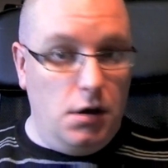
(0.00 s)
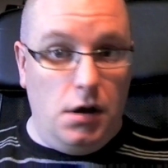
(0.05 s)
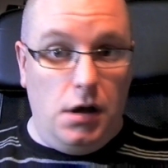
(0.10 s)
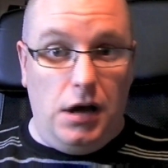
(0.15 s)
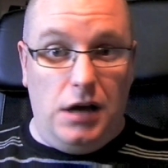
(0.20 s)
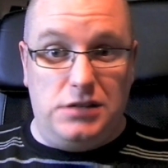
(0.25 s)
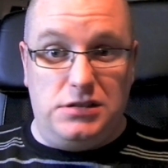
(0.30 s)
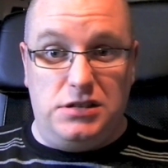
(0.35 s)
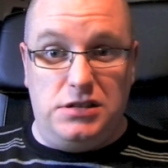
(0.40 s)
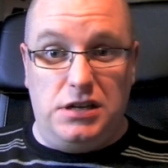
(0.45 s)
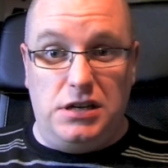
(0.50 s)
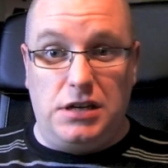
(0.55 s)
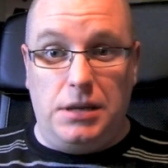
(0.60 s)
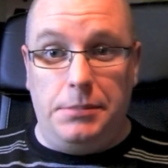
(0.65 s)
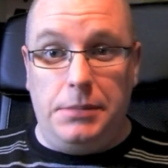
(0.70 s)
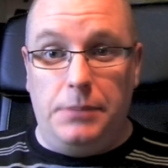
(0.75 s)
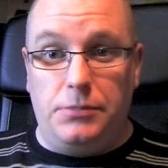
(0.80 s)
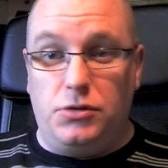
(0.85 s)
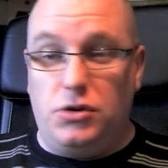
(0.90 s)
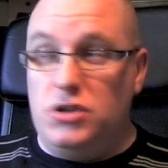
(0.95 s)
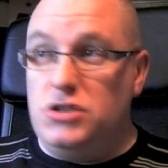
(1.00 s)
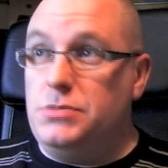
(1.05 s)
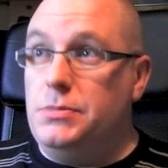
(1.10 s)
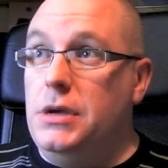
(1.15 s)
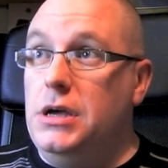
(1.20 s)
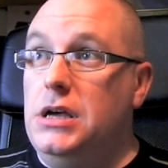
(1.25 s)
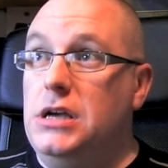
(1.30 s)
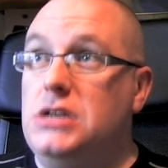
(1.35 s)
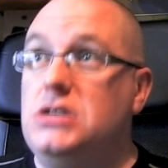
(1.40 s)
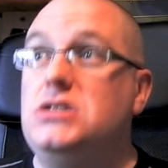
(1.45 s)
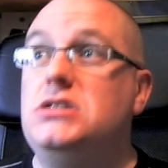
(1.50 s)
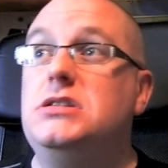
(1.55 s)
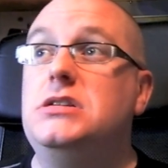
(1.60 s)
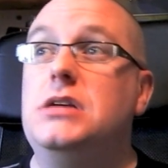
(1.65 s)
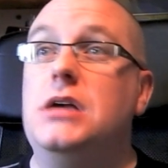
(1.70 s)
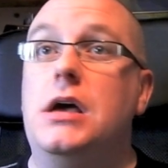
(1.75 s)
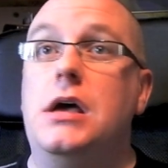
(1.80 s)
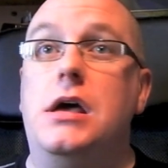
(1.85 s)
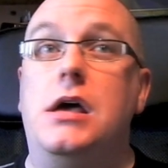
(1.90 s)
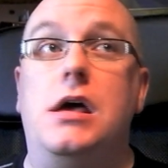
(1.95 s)
As I said, coming up to Christmas,
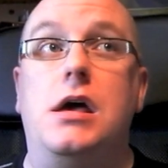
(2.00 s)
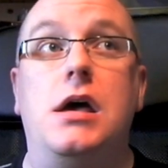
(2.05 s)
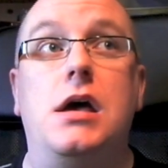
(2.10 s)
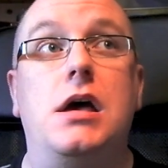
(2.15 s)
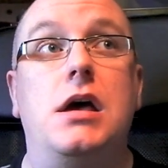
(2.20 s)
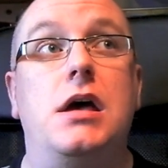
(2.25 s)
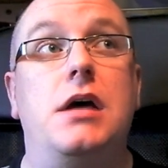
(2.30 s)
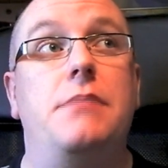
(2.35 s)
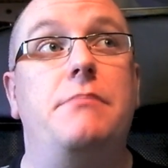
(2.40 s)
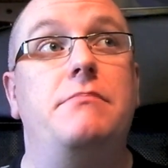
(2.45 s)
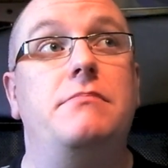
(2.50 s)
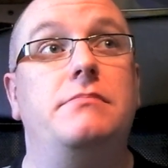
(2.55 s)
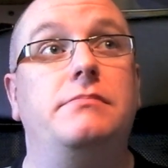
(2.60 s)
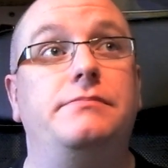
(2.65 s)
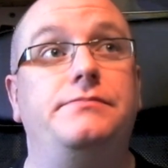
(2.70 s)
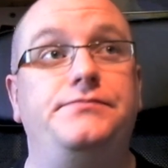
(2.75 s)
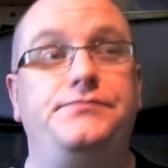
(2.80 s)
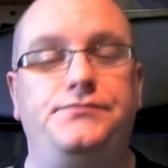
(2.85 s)
gaming